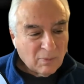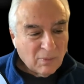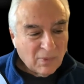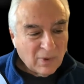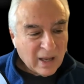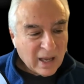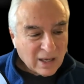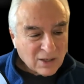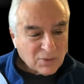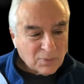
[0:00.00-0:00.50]

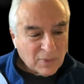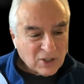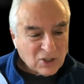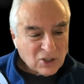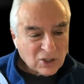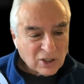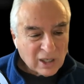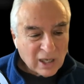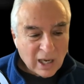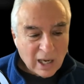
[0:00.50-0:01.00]
has much
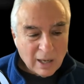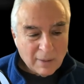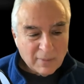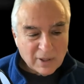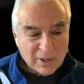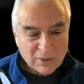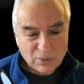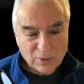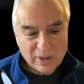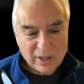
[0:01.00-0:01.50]
in
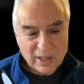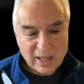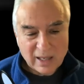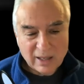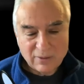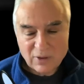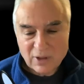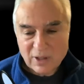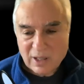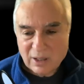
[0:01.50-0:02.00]
common with that
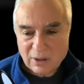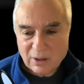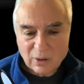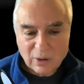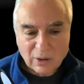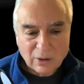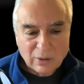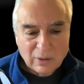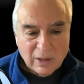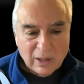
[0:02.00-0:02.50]
of the
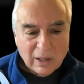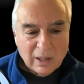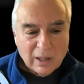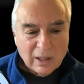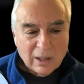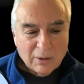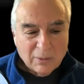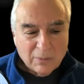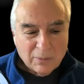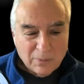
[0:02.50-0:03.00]
hero,
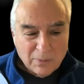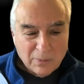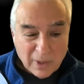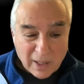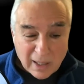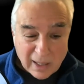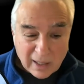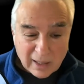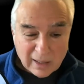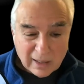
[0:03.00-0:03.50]

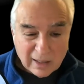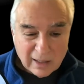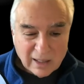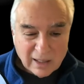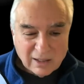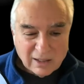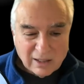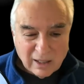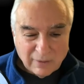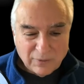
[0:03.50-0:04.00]
but
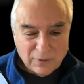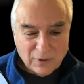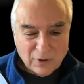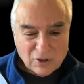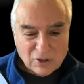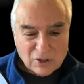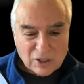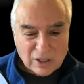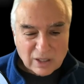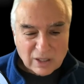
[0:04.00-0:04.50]
it
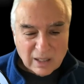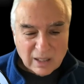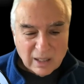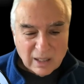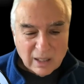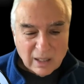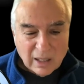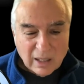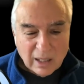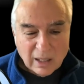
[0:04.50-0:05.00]
differs
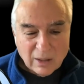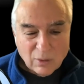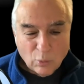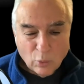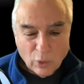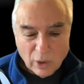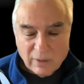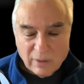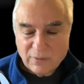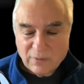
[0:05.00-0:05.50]
in
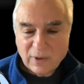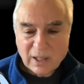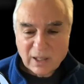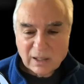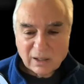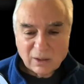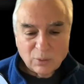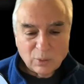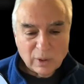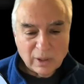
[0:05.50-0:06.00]
one
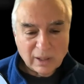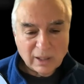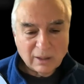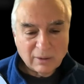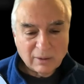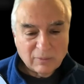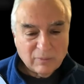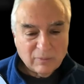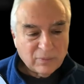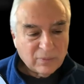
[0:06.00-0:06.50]
vital way.
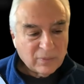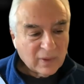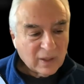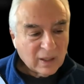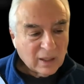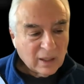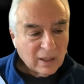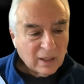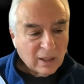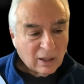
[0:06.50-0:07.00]

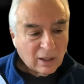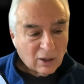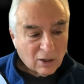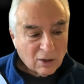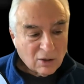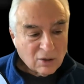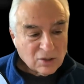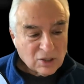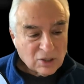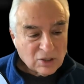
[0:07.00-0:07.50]

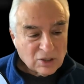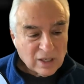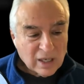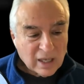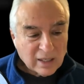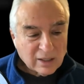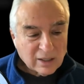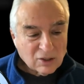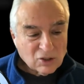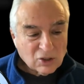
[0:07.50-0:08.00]
Hers is
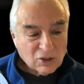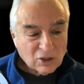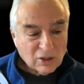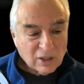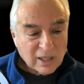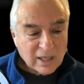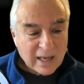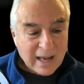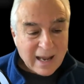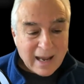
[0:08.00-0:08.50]
not a
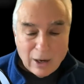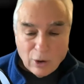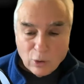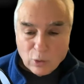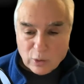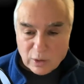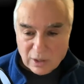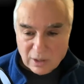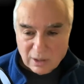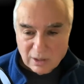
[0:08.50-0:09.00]
journey out,